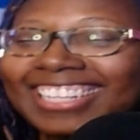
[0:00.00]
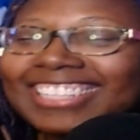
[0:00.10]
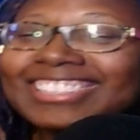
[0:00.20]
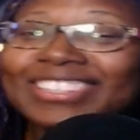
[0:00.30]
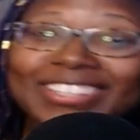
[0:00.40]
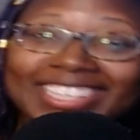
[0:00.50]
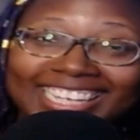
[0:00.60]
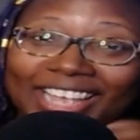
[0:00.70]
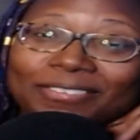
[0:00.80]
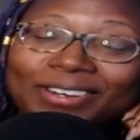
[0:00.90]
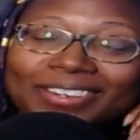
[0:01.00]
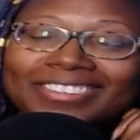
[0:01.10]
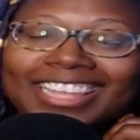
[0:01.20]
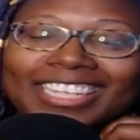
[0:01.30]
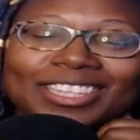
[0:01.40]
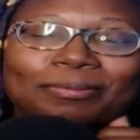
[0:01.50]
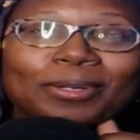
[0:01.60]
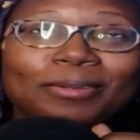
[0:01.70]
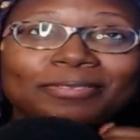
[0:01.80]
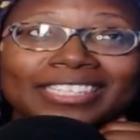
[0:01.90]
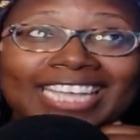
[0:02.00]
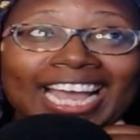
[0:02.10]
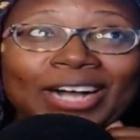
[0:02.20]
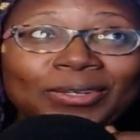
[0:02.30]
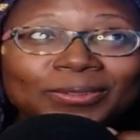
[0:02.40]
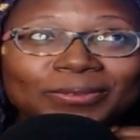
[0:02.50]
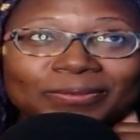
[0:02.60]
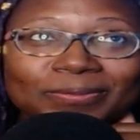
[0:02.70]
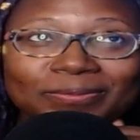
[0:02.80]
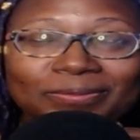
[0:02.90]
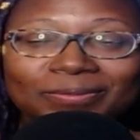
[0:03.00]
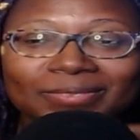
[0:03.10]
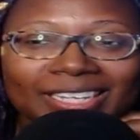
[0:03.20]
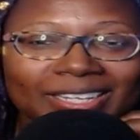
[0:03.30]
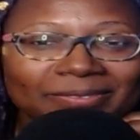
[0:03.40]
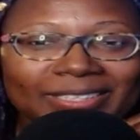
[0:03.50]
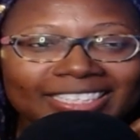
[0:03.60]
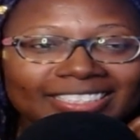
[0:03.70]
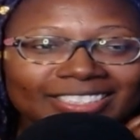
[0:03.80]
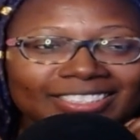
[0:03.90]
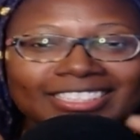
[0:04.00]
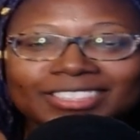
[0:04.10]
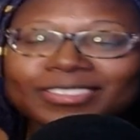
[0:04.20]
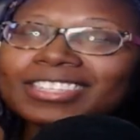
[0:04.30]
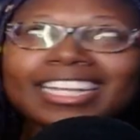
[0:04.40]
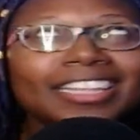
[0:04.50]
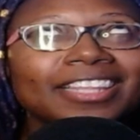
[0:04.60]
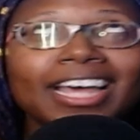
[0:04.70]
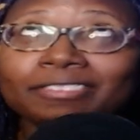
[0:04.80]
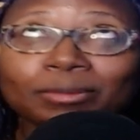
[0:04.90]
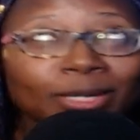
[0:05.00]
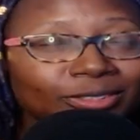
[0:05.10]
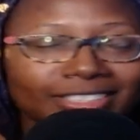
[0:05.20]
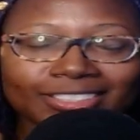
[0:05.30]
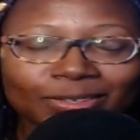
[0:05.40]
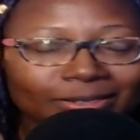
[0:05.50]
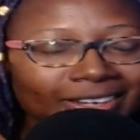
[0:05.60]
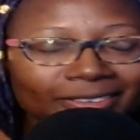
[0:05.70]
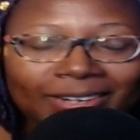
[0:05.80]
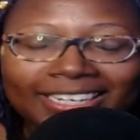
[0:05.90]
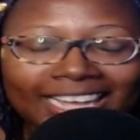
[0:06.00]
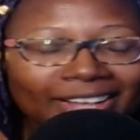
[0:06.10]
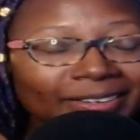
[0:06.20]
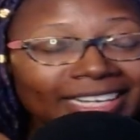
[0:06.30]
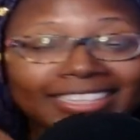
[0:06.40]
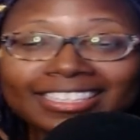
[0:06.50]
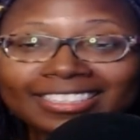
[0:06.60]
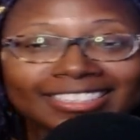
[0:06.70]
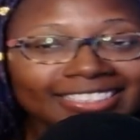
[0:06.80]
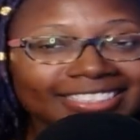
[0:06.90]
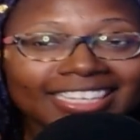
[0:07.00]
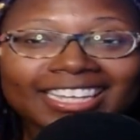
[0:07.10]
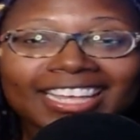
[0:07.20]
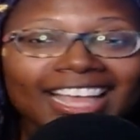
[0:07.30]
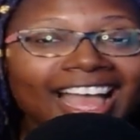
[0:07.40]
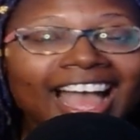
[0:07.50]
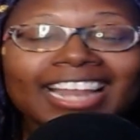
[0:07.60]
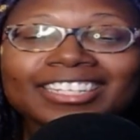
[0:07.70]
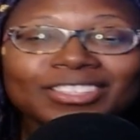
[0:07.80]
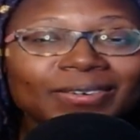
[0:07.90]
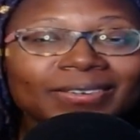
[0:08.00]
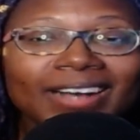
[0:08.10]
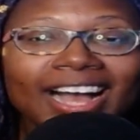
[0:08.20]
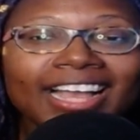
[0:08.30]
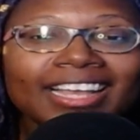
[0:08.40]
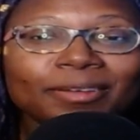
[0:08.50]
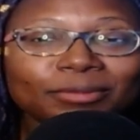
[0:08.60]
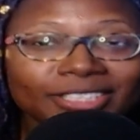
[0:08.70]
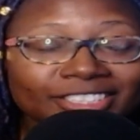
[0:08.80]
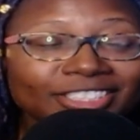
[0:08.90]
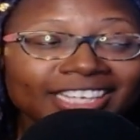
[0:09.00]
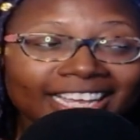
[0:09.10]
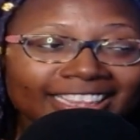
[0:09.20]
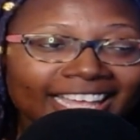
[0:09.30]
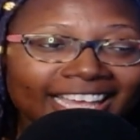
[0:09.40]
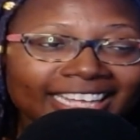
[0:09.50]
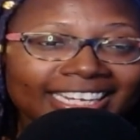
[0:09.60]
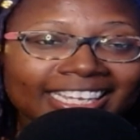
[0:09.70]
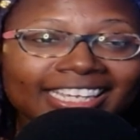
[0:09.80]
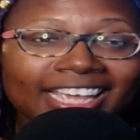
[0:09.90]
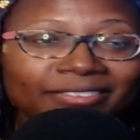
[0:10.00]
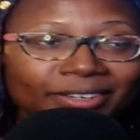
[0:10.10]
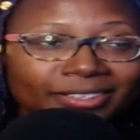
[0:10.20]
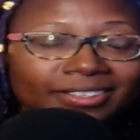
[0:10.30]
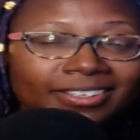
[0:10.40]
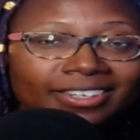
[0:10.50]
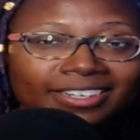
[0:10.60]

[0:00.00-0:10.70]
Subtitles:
So he gave her like the perfect out, because there's like a lot of emotions going on right now in this. And so I appreciate that he gave her